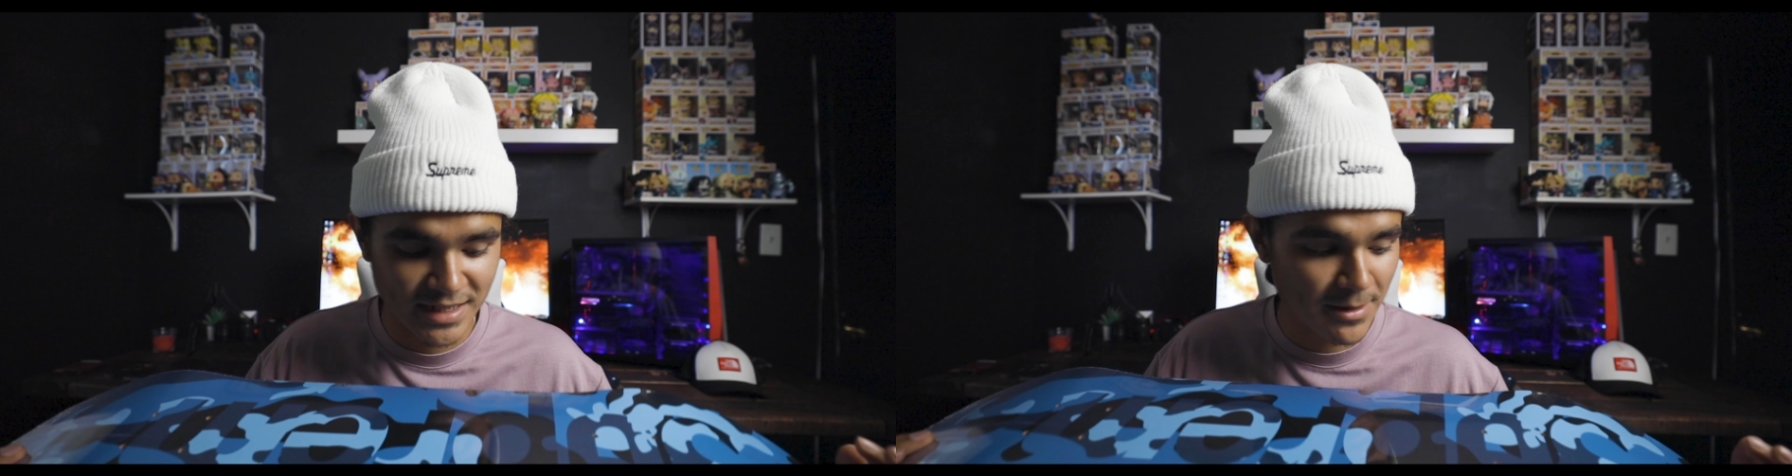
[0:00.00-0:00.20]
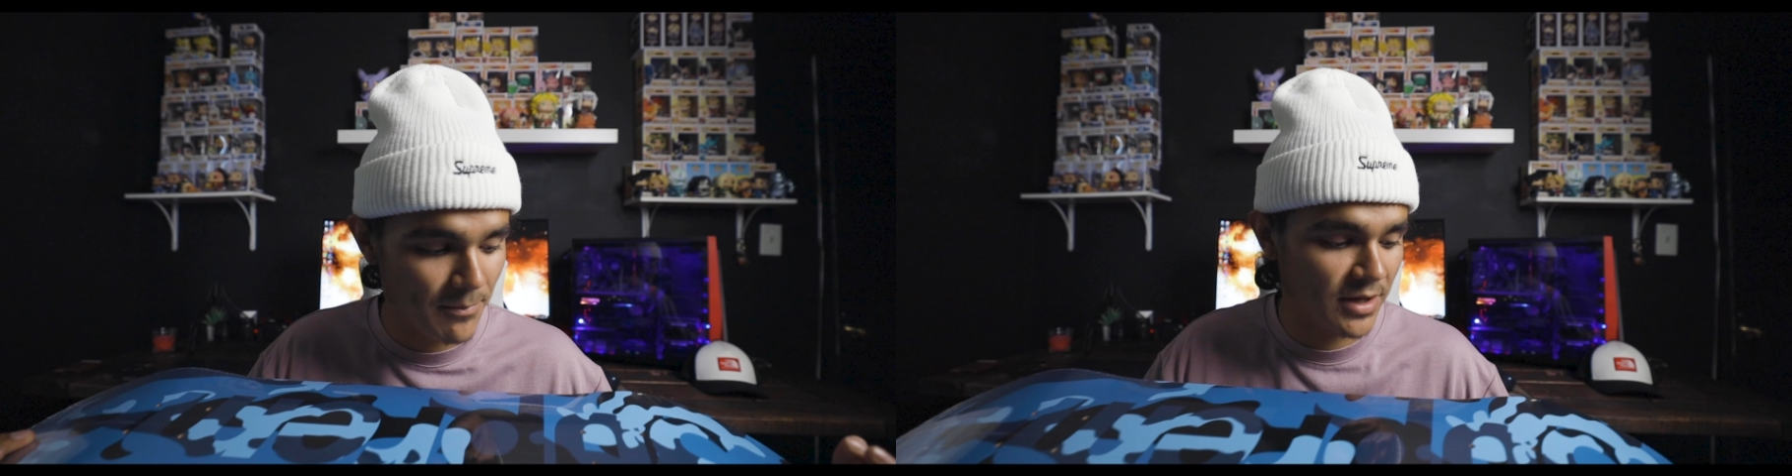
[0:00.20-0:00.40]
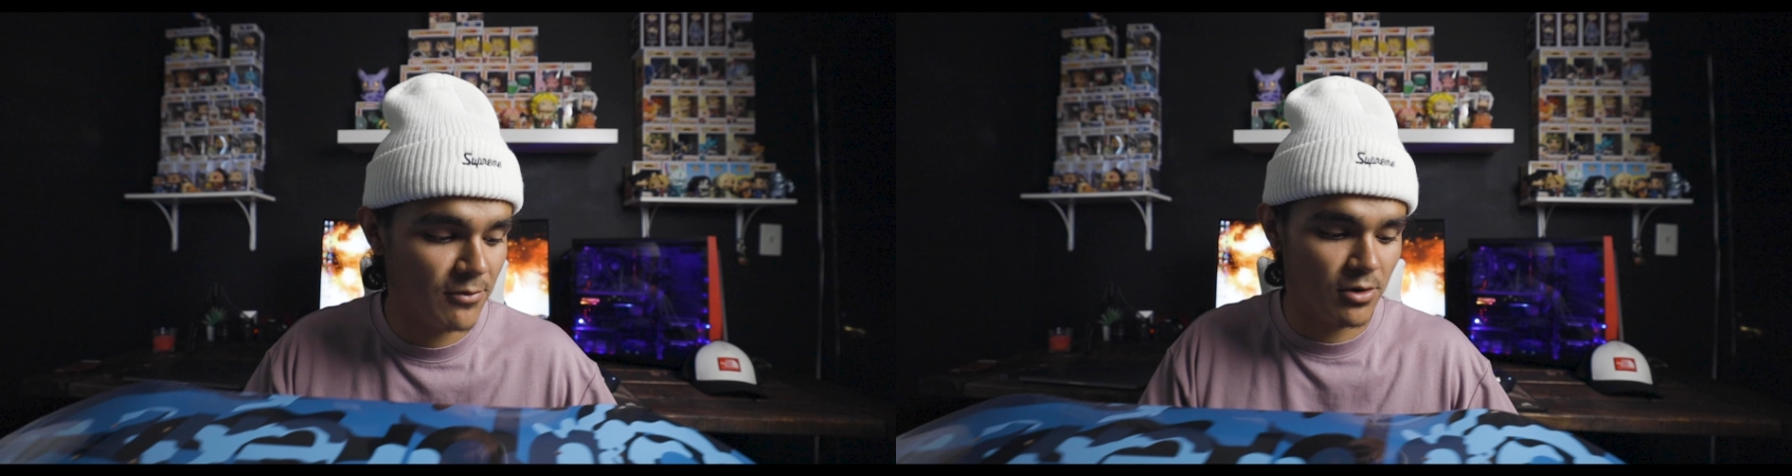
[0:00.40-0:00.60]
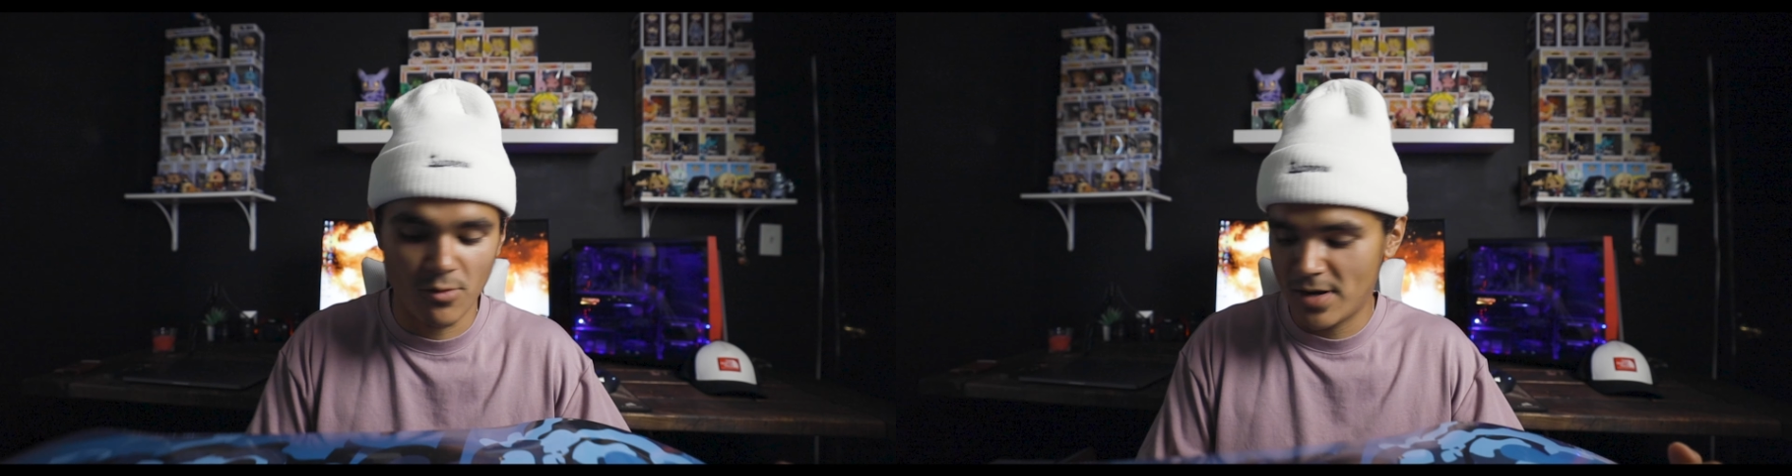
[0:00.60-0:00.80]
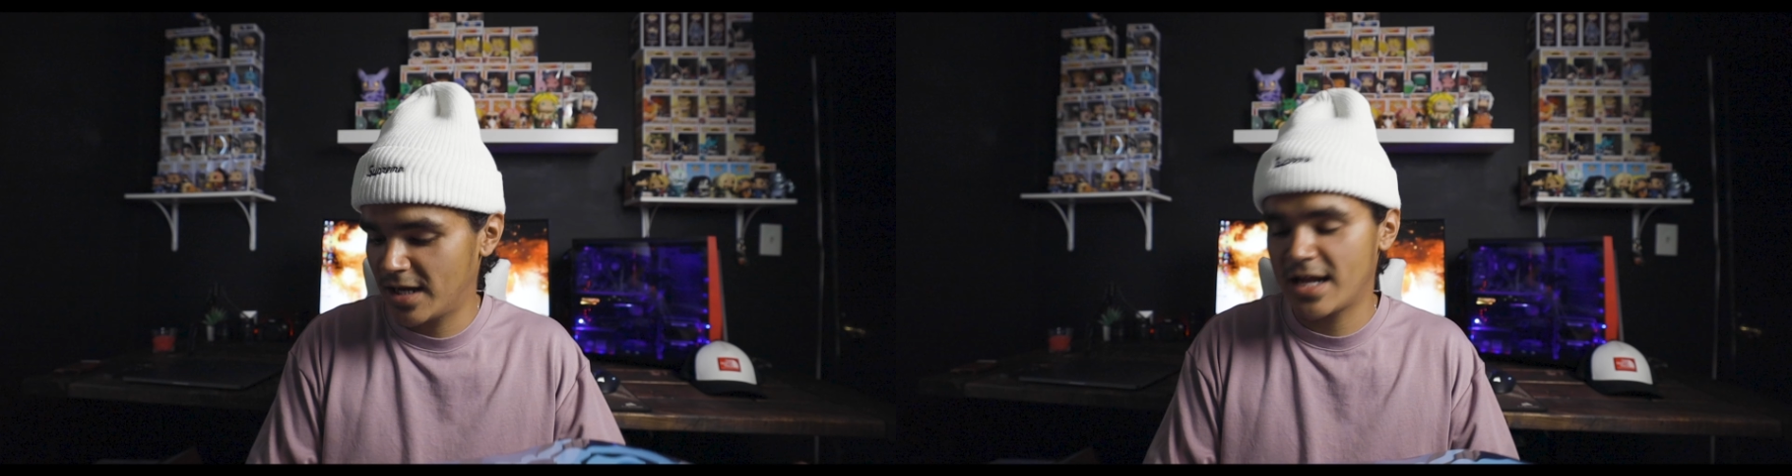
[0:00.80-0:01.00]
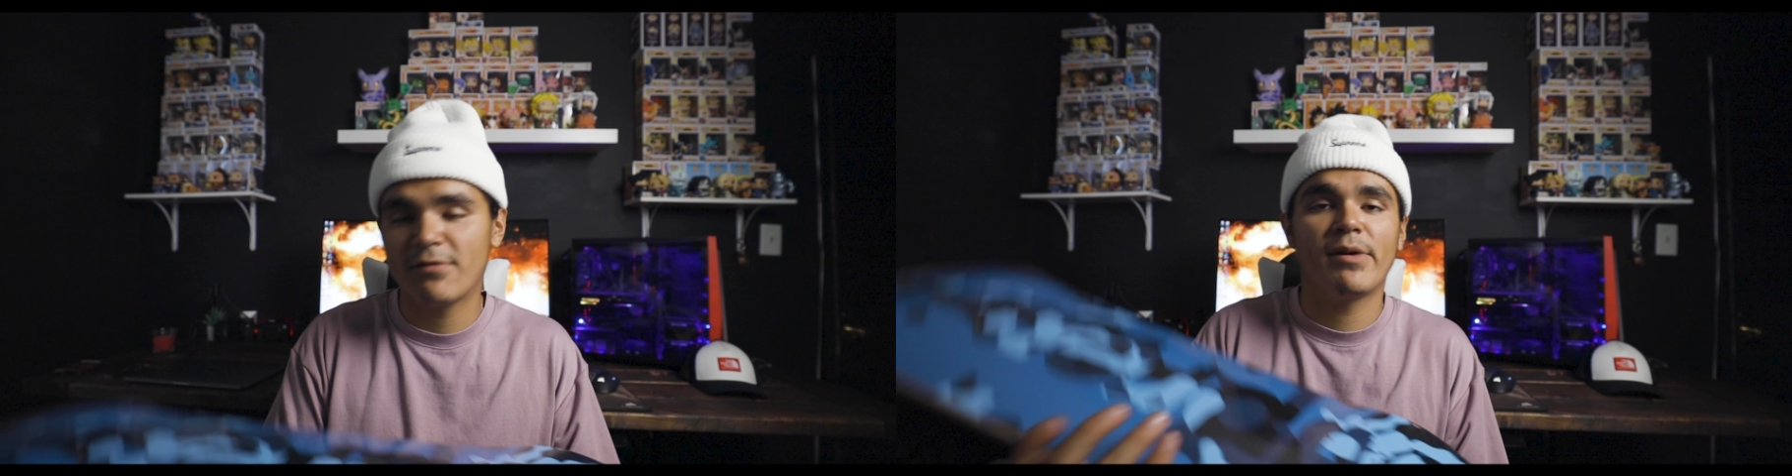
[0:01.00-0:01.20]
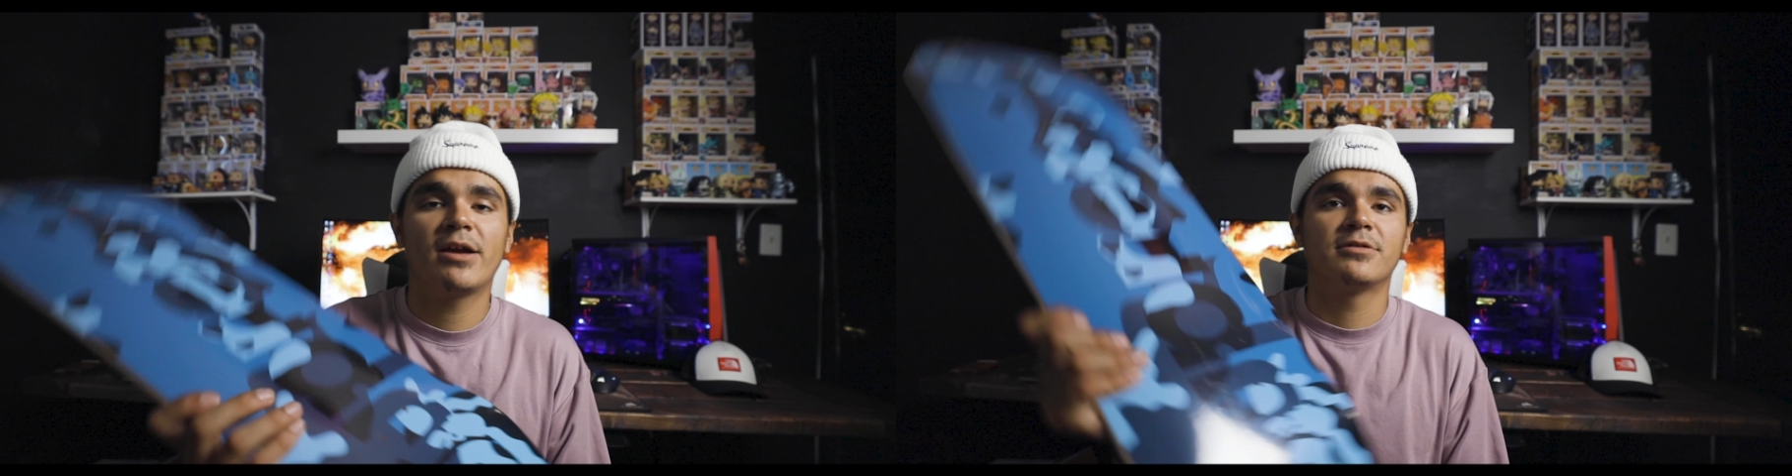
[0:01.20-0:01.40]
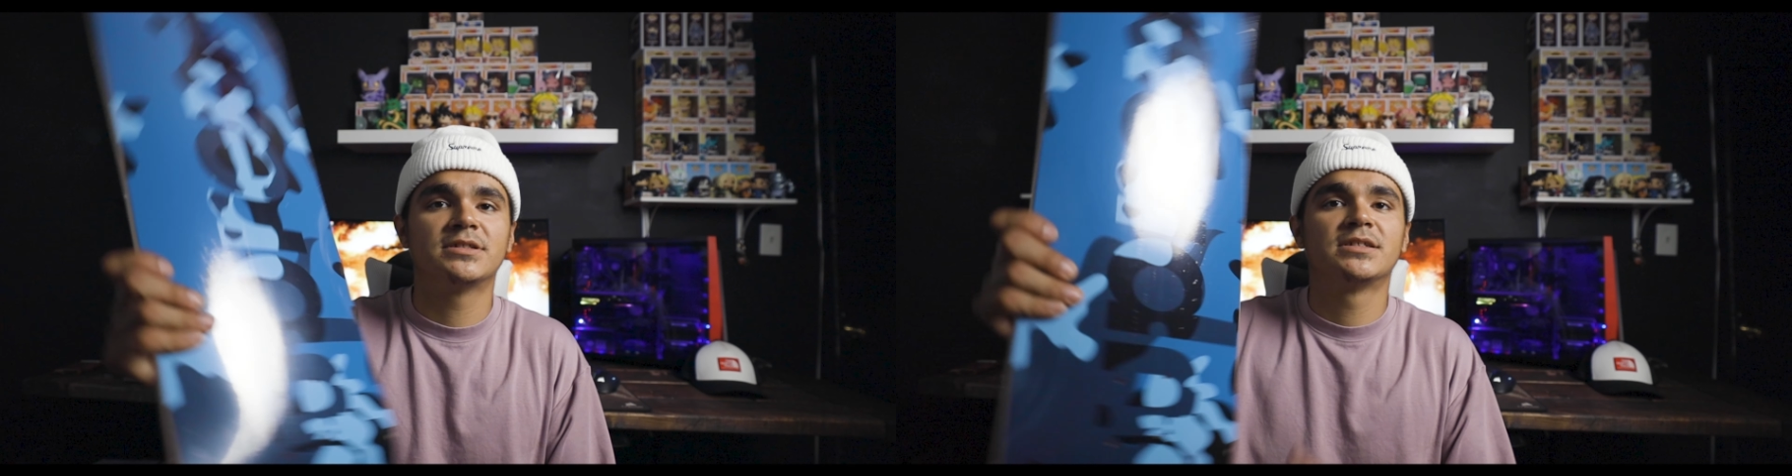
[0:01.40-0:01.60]
get the pink one. Oh my god, I have it
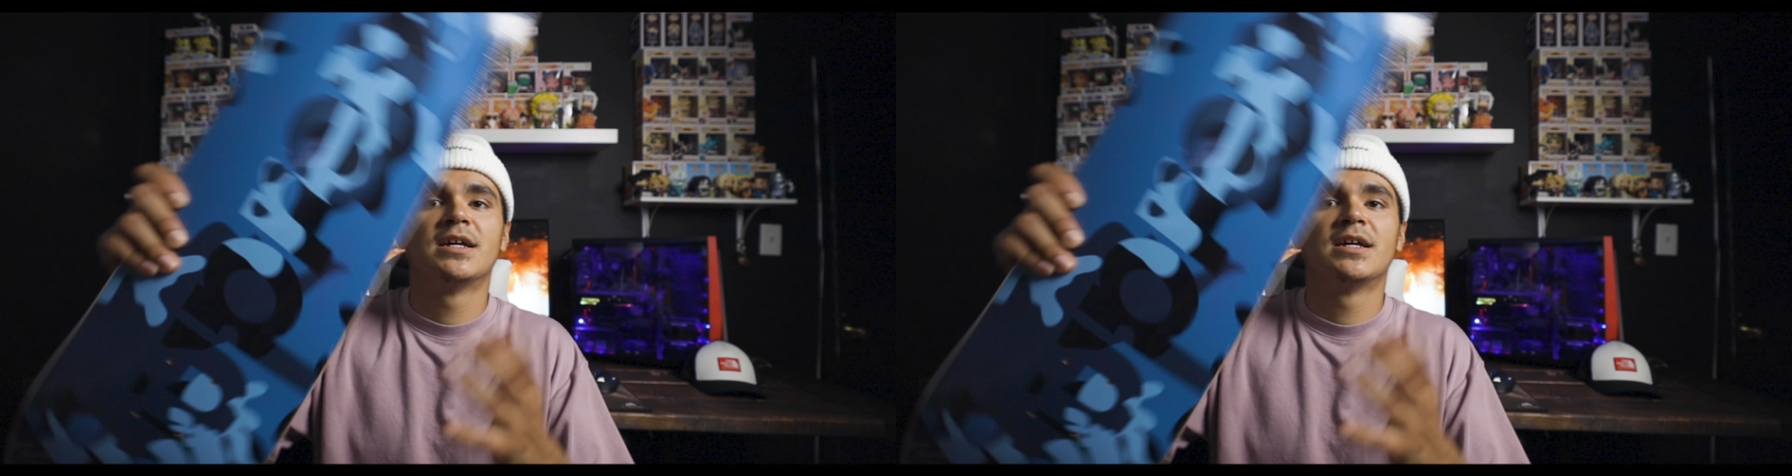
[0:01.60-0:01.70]
backwards.